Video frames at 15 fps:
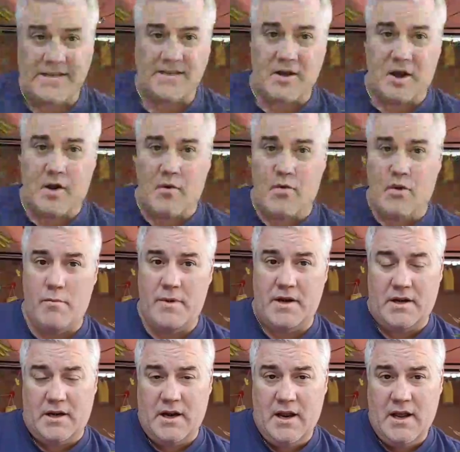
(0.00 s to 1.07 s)
saw a
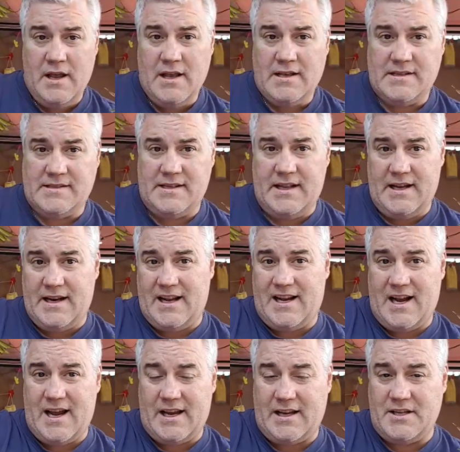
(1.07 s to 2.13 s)
woman sitting in a
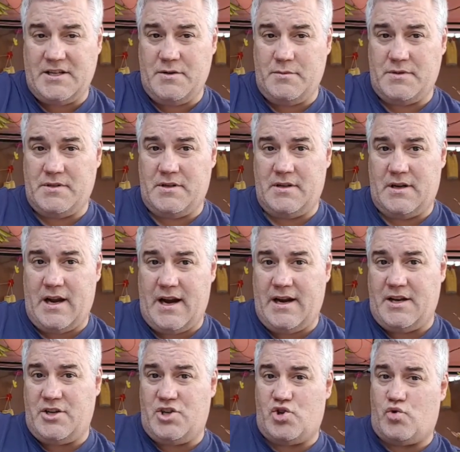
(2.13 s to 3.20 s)
kayak, and she was kind
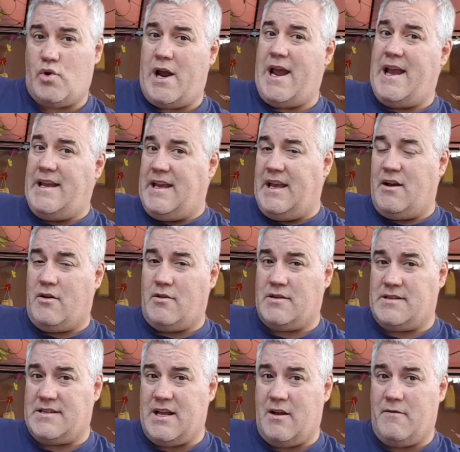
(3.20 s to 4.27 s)
of dragging
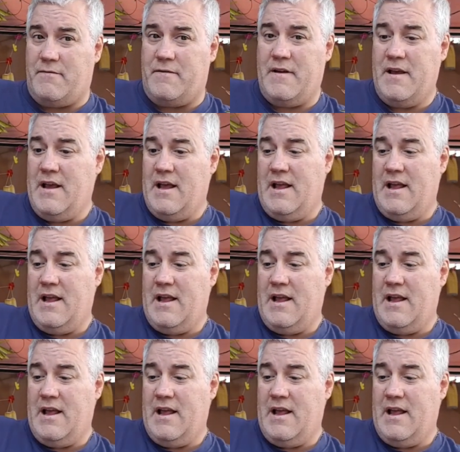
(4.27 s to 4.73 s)
herself